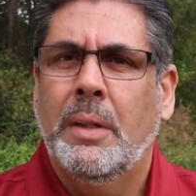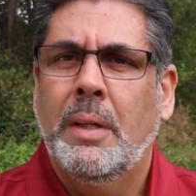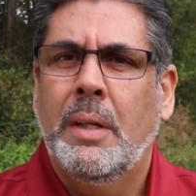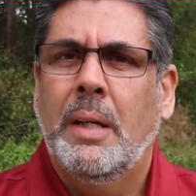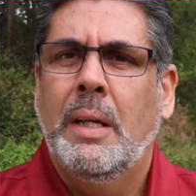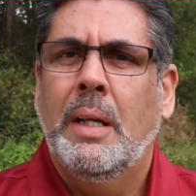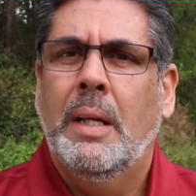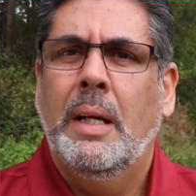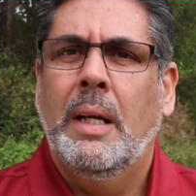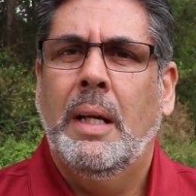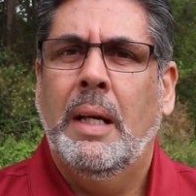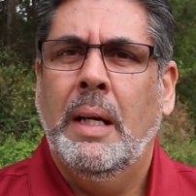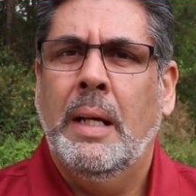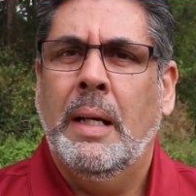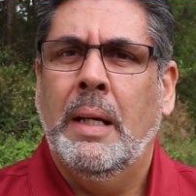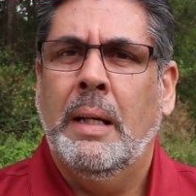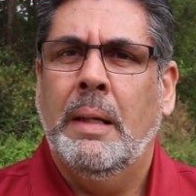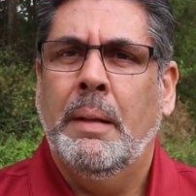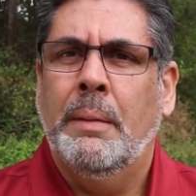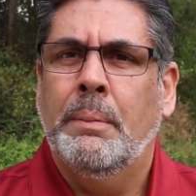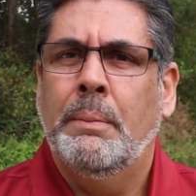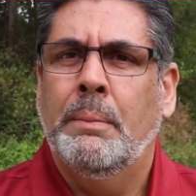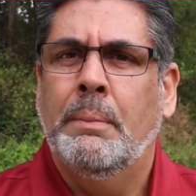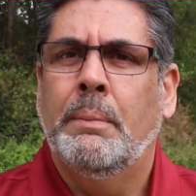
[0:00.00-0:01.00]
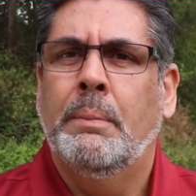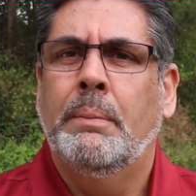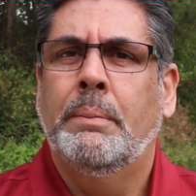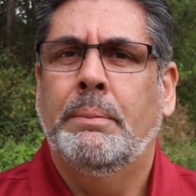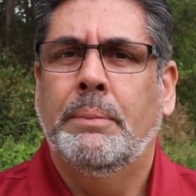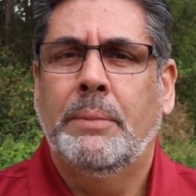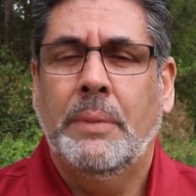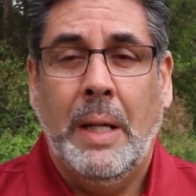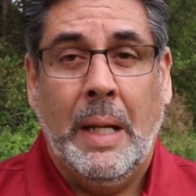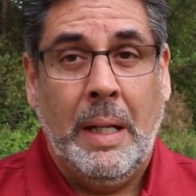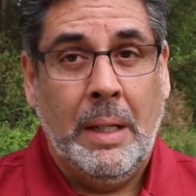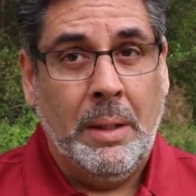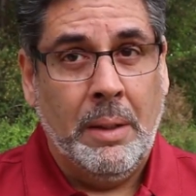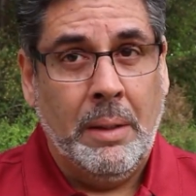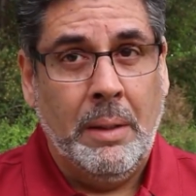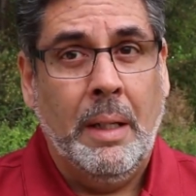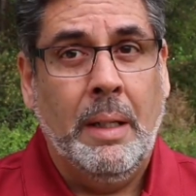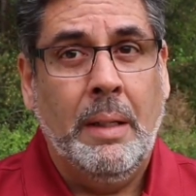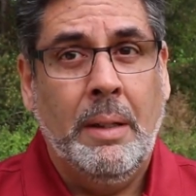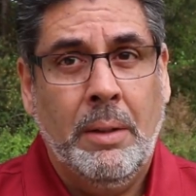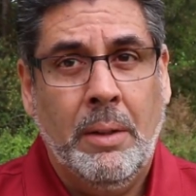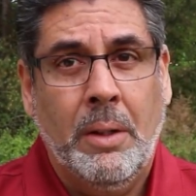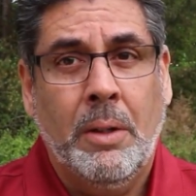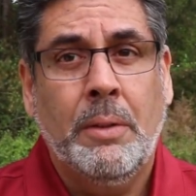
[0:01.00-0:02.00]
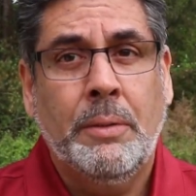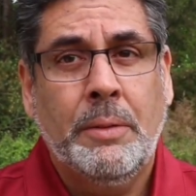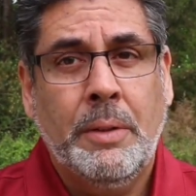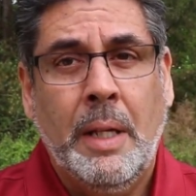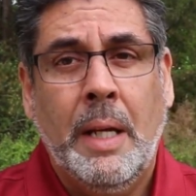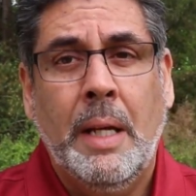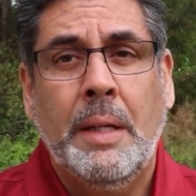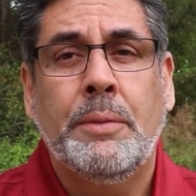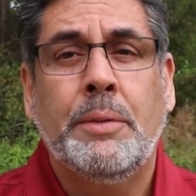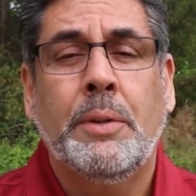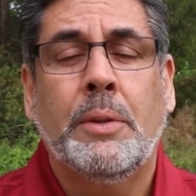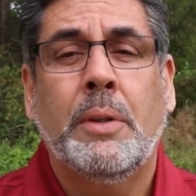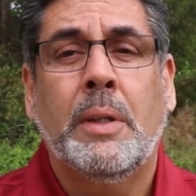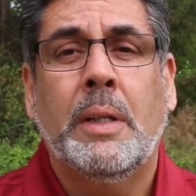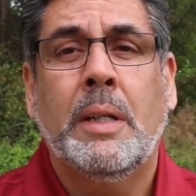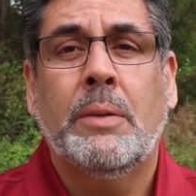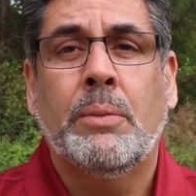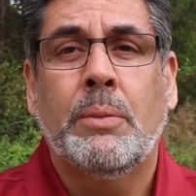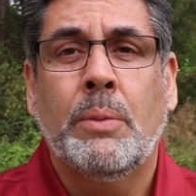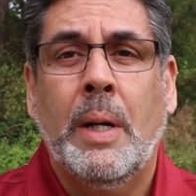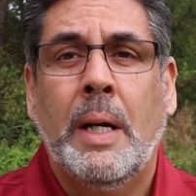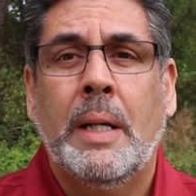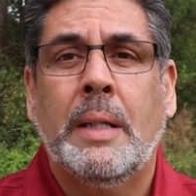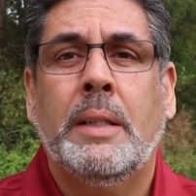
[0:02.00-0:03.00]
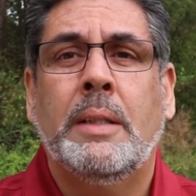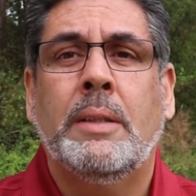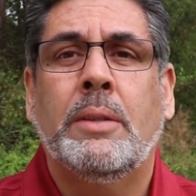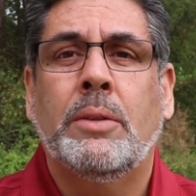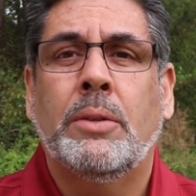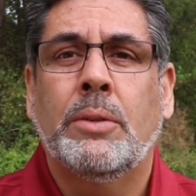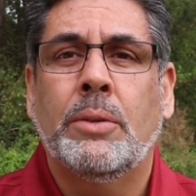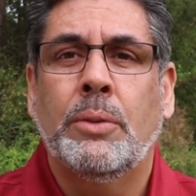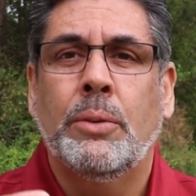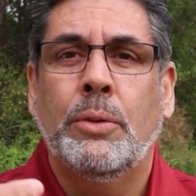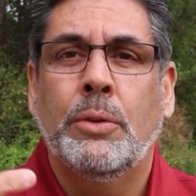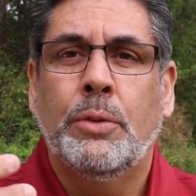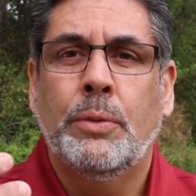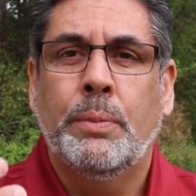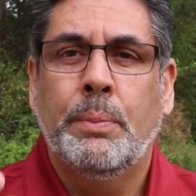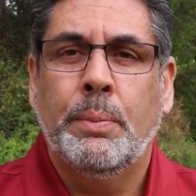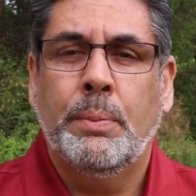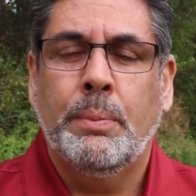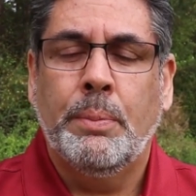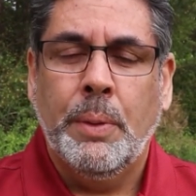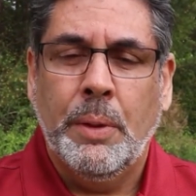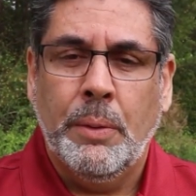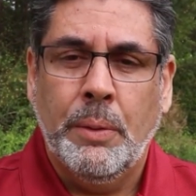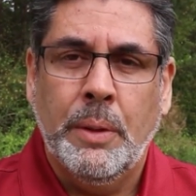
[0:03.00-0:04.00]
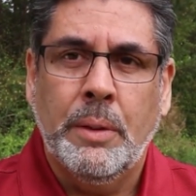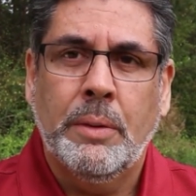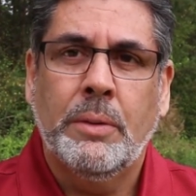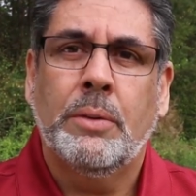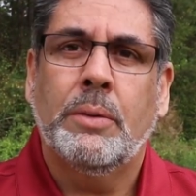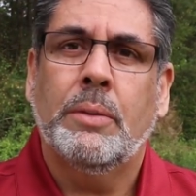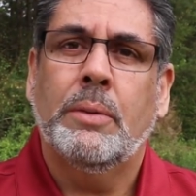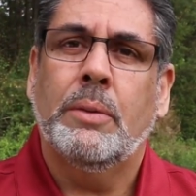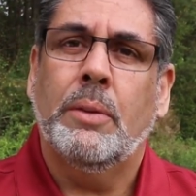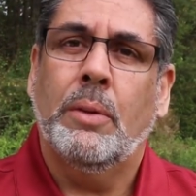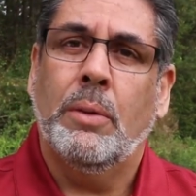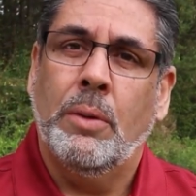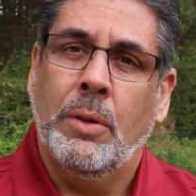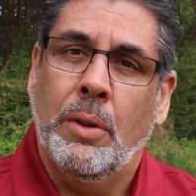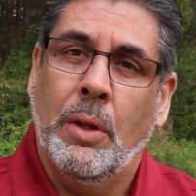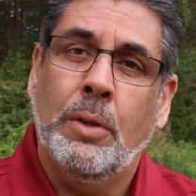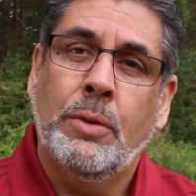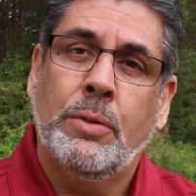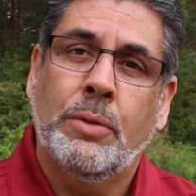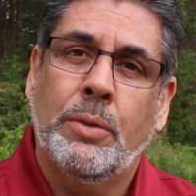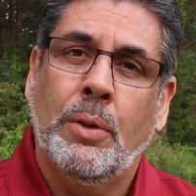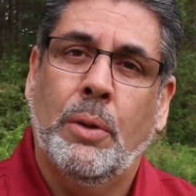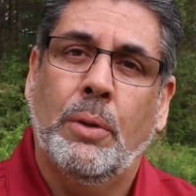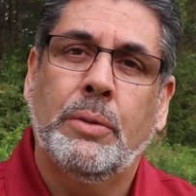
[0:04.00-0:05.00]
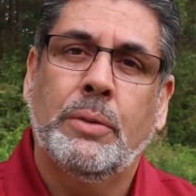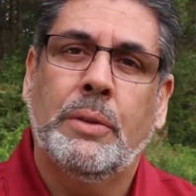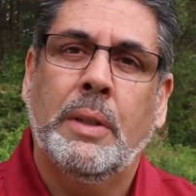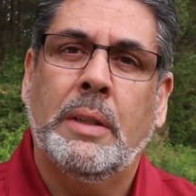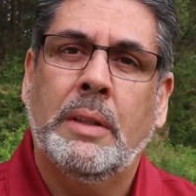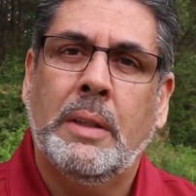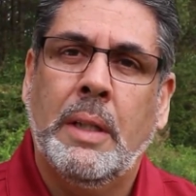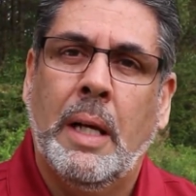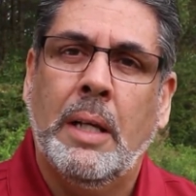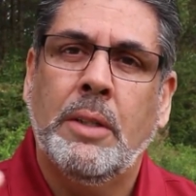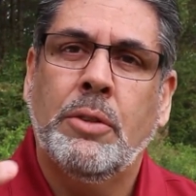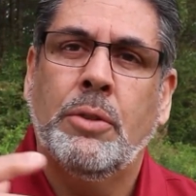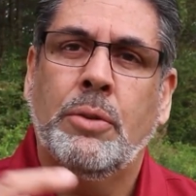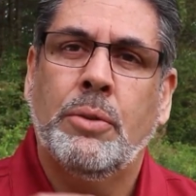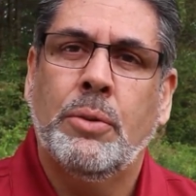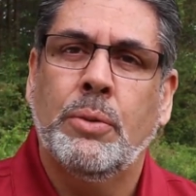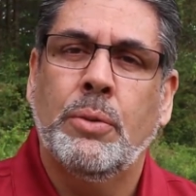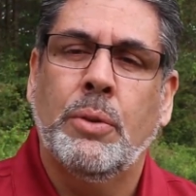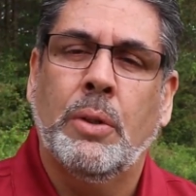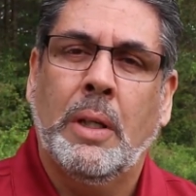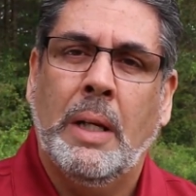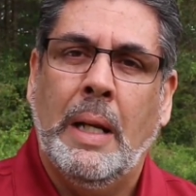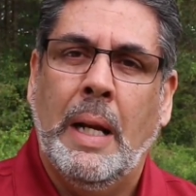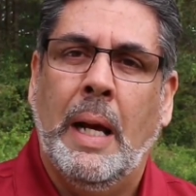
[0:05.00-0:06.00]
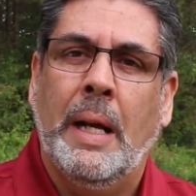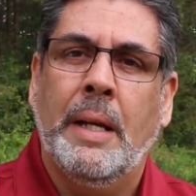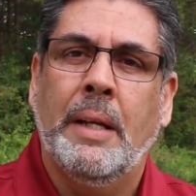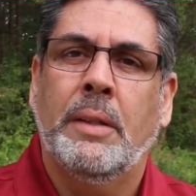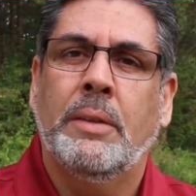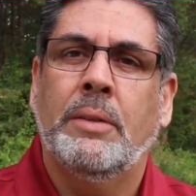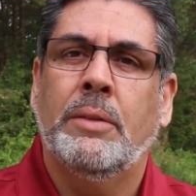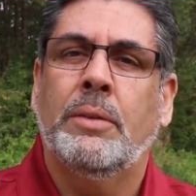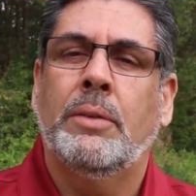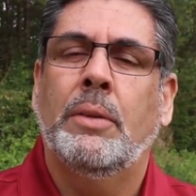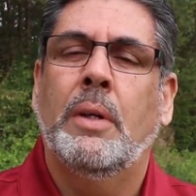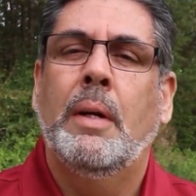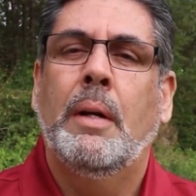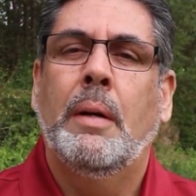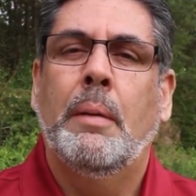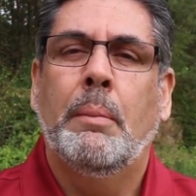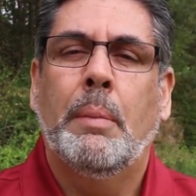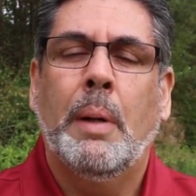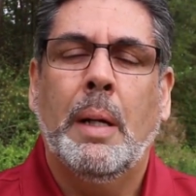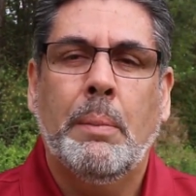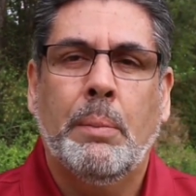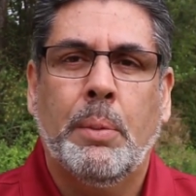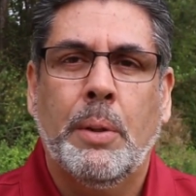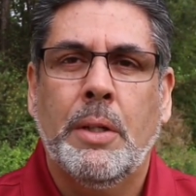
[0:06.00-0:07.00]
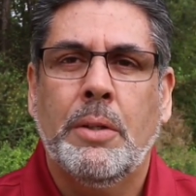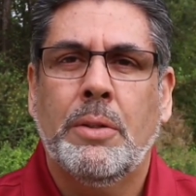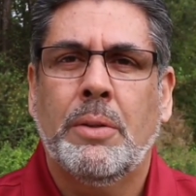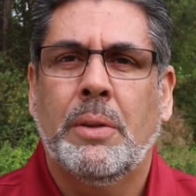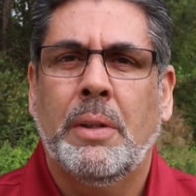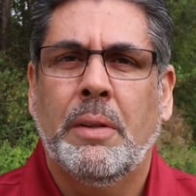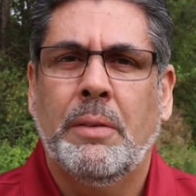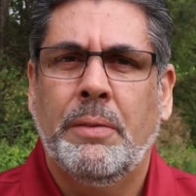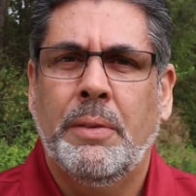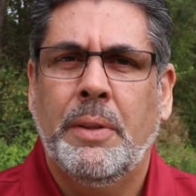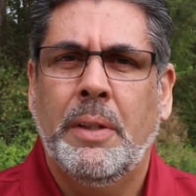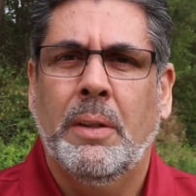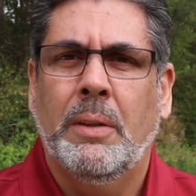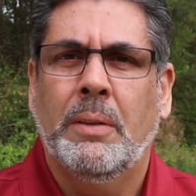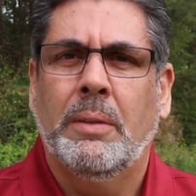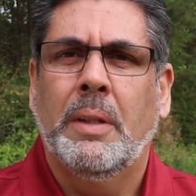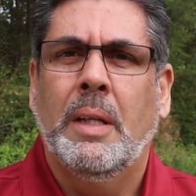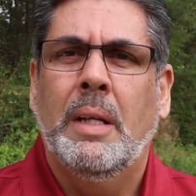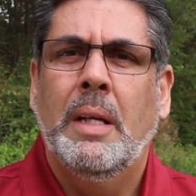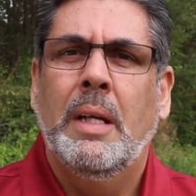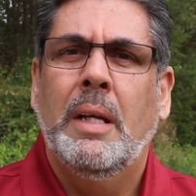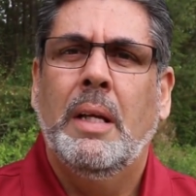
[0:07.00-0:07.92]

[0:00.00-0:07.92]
A lot of times you're going to run into spirits or lost souls attached to your client's vibrational field.